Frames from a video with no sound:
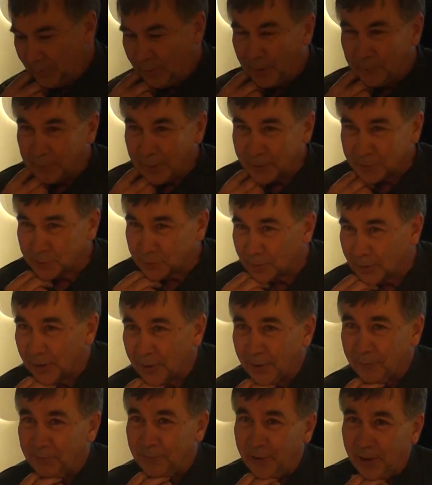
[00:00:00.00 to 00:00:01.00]
I'm not sure
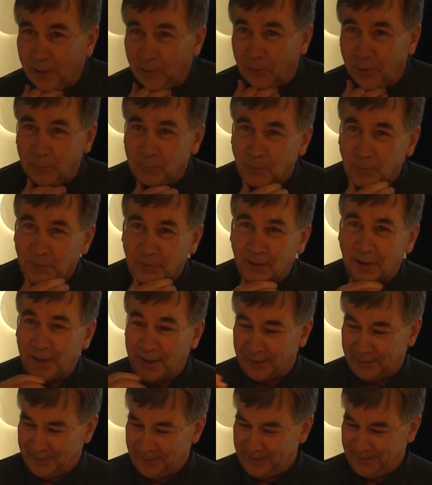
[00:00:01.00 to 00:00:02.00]
how to follow up with
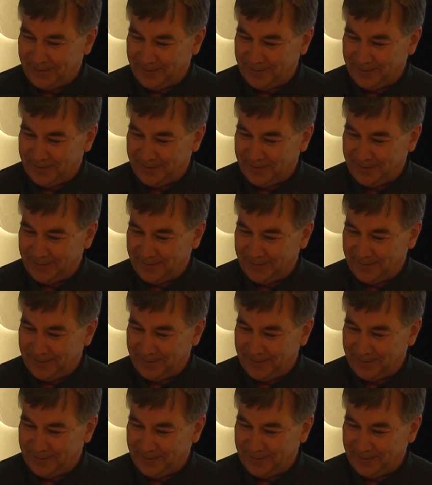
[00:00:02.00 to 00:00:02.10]
that.